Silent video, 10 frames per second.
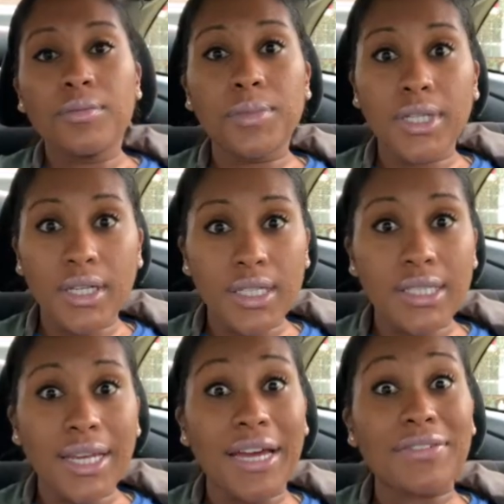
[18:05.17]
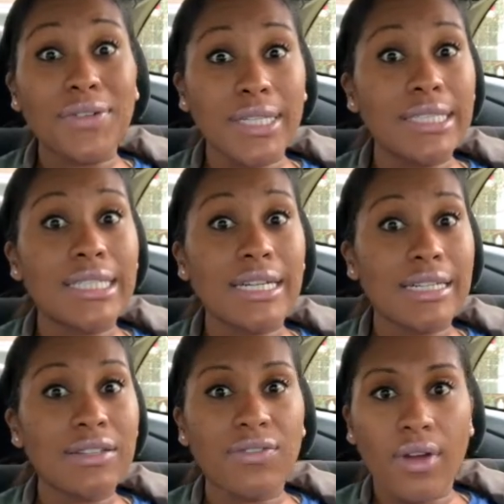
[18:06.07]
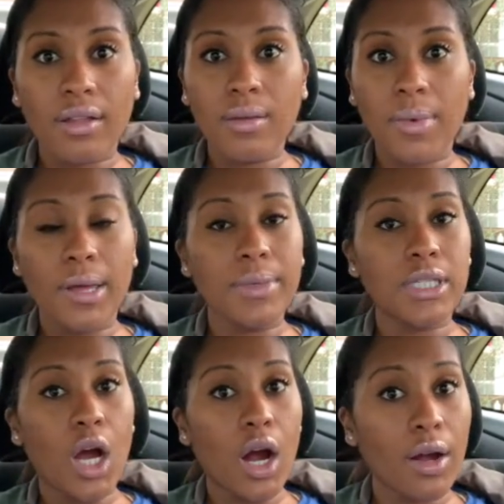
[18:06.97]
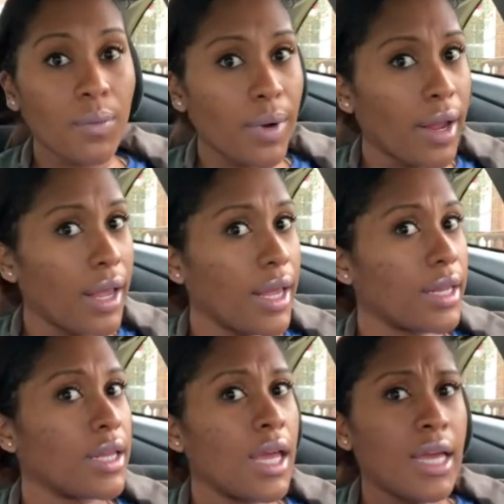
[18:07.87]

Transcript: because caffeine does affect the baby's heart rate,